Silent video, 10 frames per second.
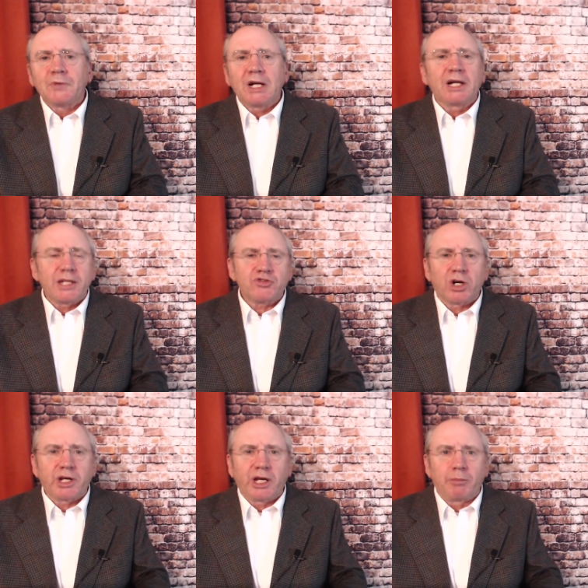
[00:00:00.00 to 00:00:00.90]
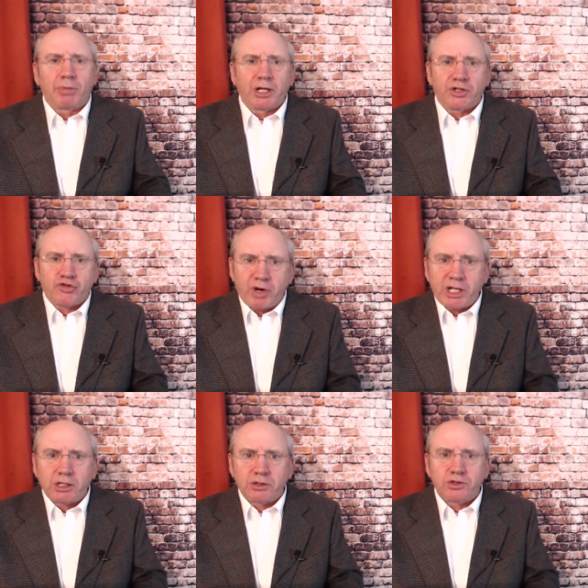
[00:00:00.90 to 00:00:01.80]
and then trucking it by
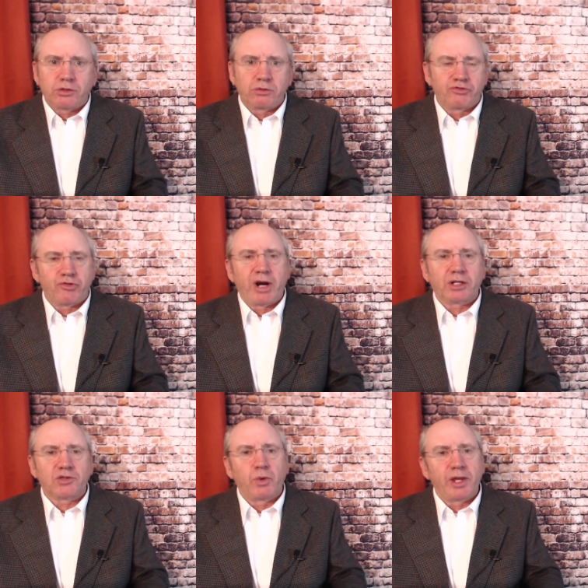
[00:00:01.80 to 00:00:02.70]
train to Drax,